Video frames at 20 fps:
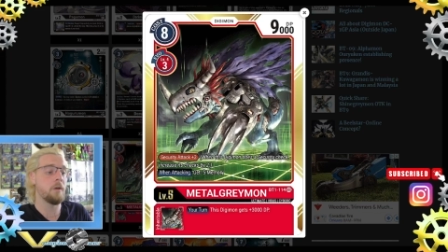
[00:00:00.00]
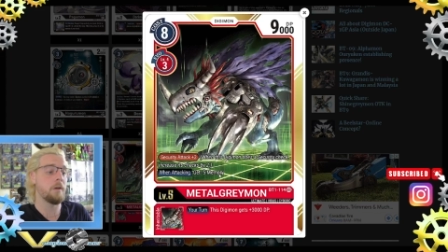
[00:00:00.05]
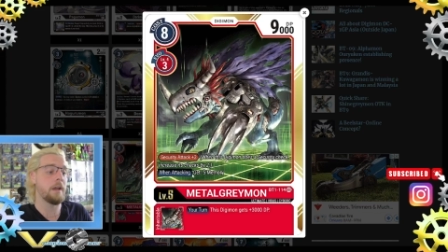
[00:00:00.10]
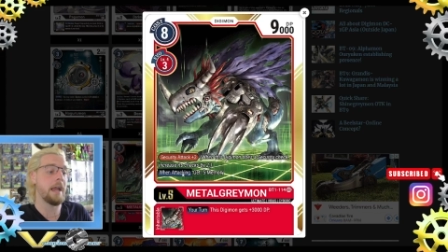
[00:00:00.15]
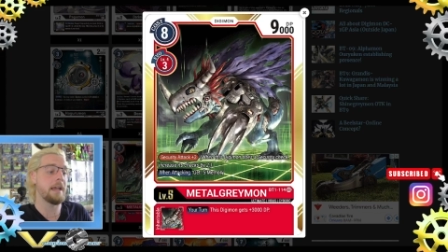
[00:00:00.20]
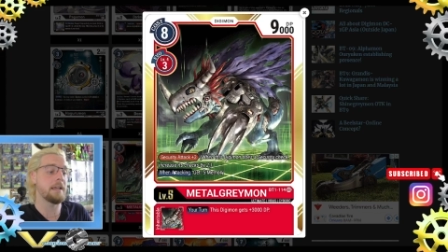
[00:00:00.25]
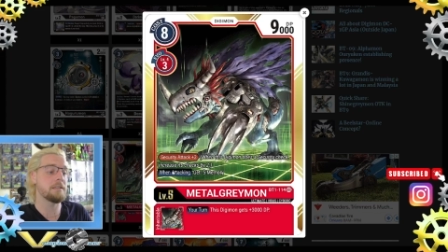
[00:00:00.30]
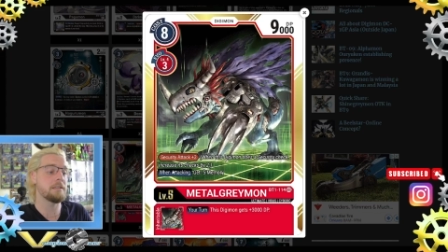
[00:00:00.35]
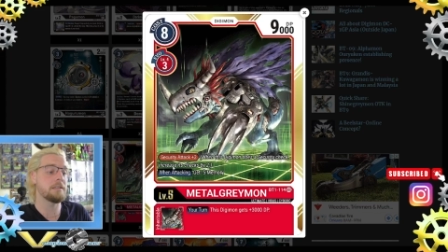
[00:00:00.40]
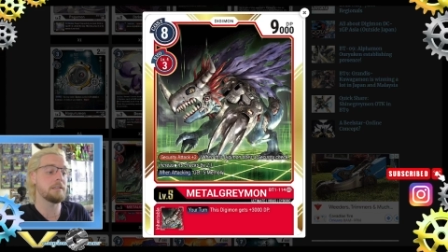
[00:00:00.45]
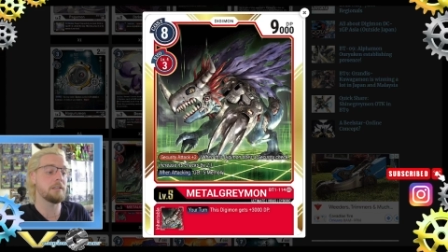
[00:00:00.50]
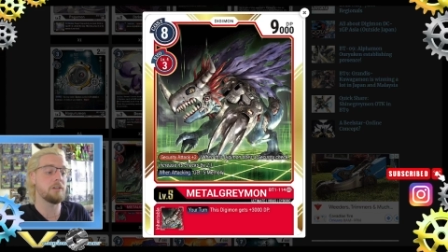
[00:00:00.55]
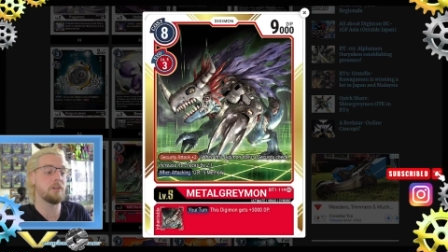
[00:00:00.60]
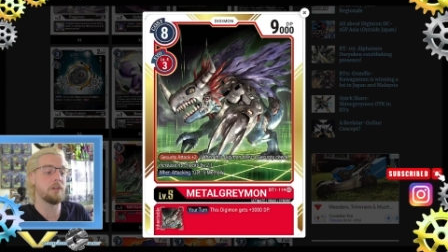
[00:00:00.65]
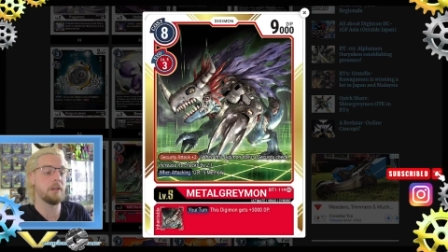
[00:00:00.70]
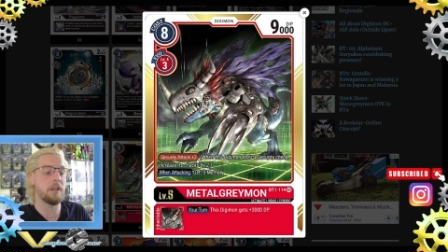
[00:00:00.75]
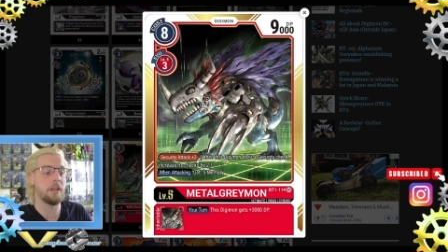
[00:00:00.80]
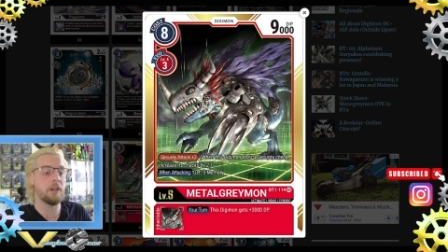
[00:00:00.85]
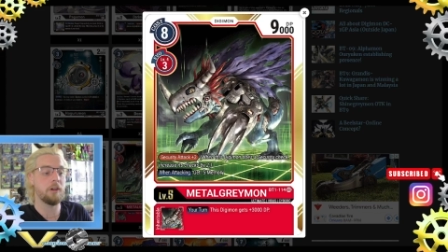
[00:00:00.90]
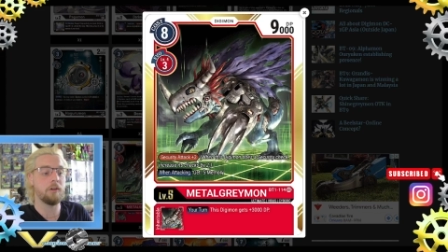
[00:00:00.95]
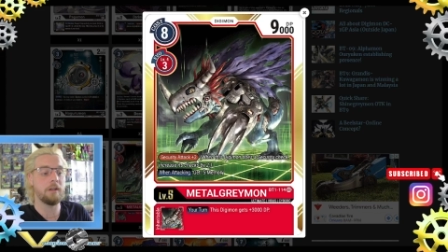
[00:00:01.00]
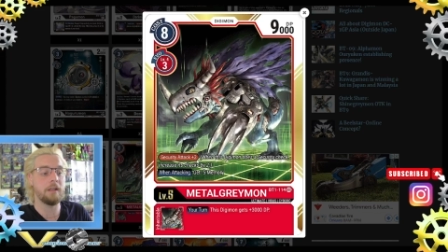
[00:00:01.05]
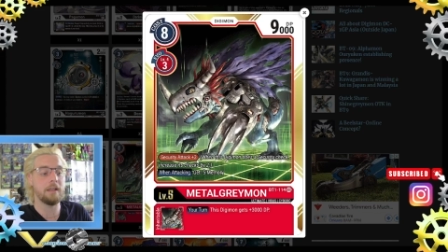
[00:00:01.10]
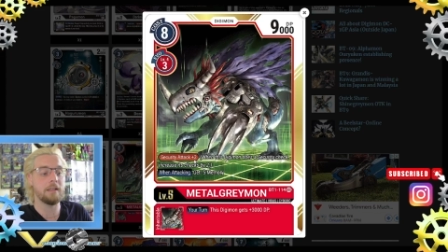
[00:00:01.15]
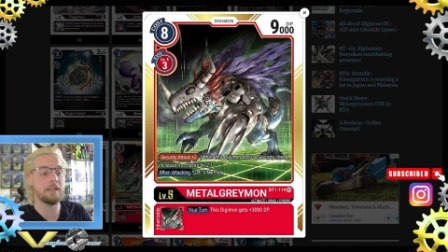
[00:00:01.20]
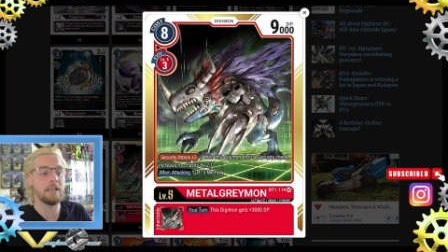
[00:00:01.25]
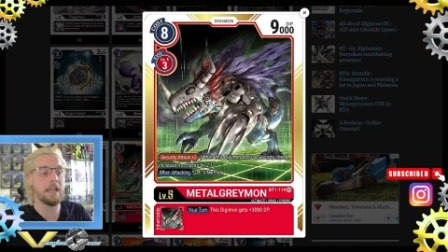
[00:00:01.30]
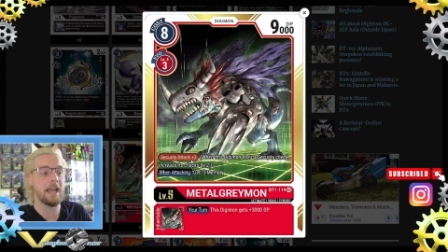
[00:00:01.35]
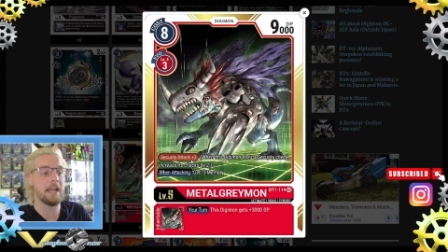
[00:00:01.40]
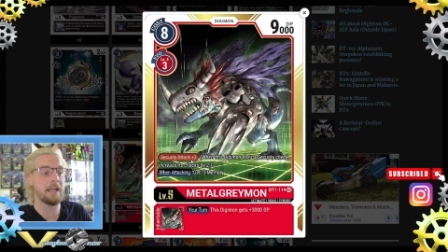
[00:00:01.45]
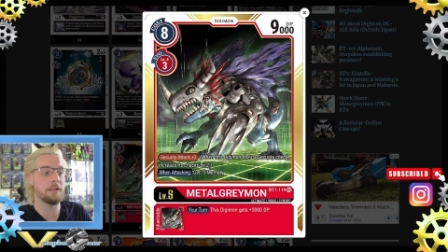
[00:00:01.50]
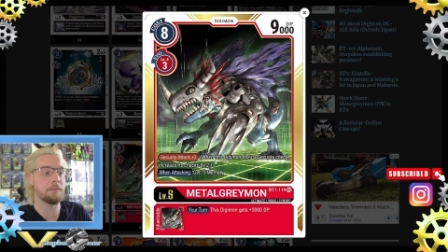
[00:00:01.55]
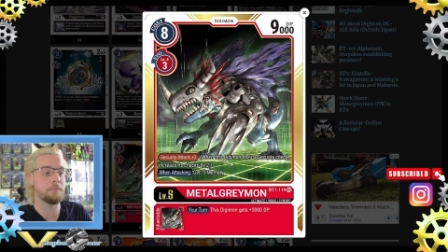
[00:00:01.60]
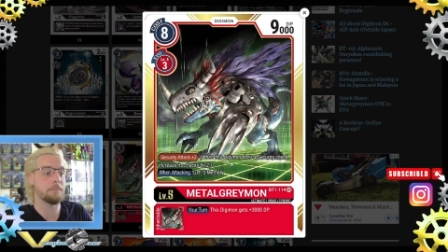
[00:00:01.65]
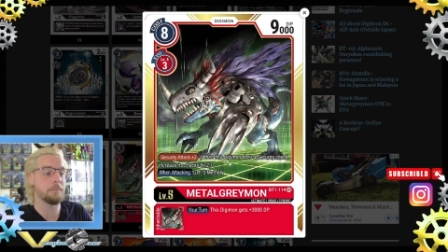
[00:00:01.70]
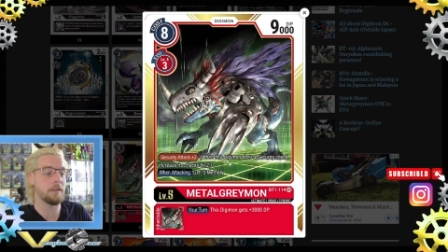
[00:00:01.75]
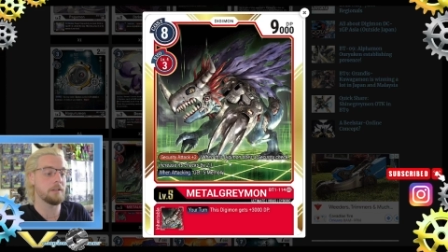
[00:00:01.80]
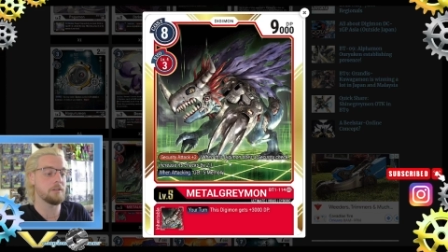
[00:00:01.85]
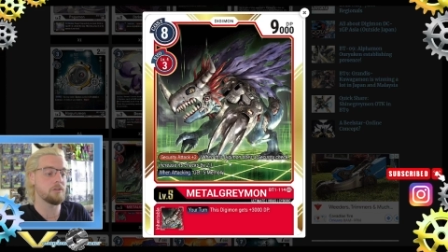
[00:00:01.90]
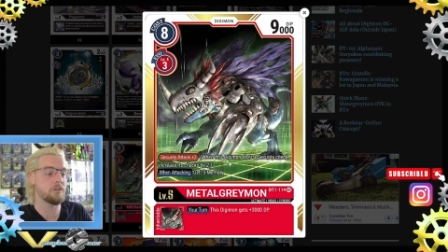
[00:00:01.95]
has security attack
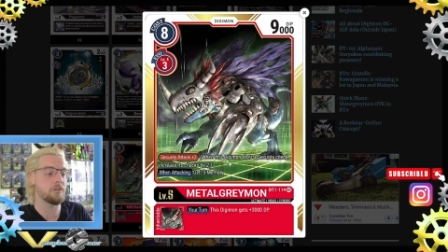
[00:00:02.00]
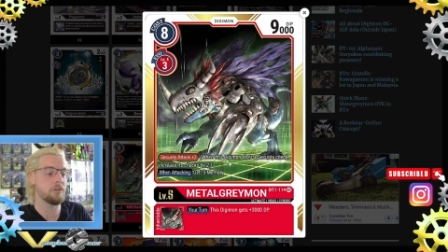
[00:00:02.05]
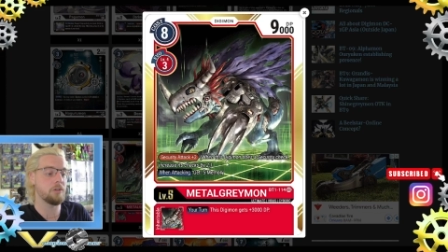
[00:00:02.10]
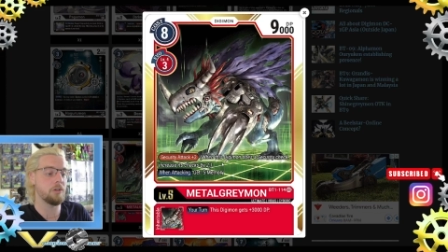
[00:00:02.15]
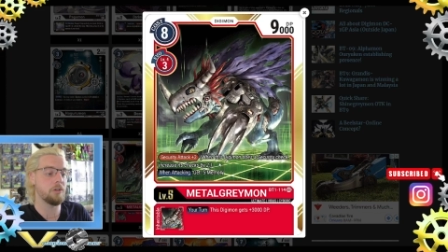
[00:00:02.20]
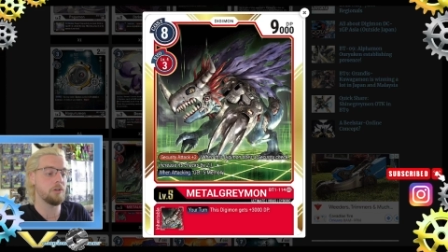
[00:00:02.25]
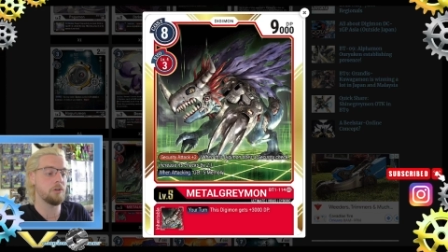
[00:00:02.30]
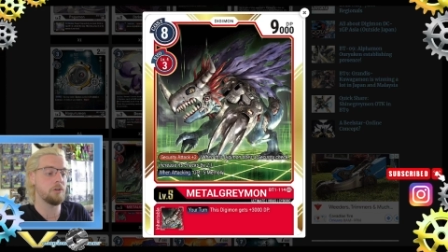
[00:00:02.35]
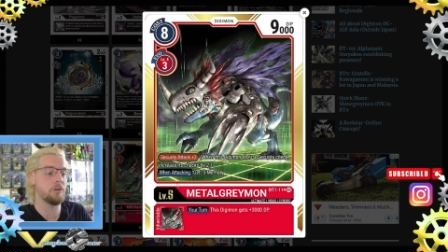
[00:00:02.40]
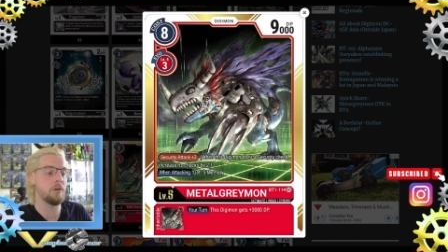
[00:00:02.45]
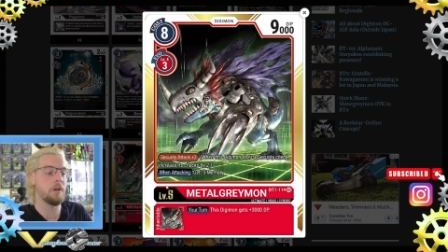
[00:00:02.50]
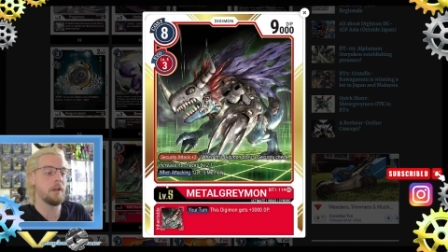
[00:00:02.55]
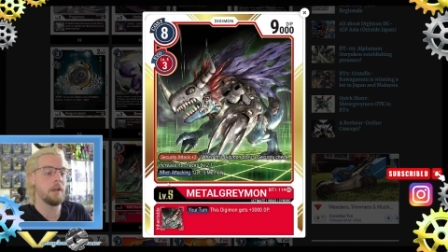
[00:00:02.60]
+2,